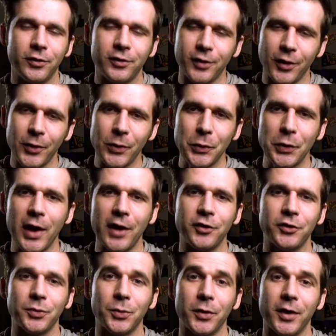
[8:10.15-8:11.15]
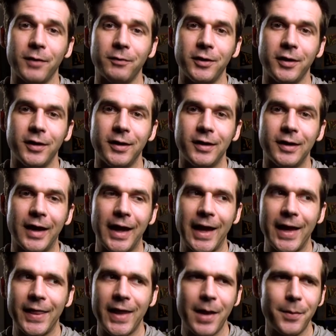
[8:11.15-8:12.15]
So that's what I've done,
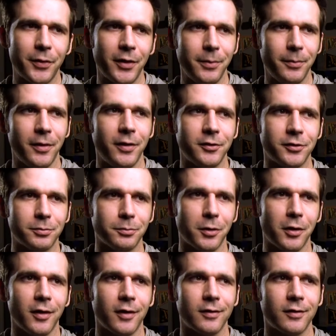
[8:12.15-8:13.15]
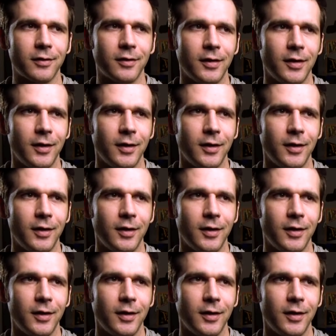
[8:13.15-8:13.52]
and that pretty much marks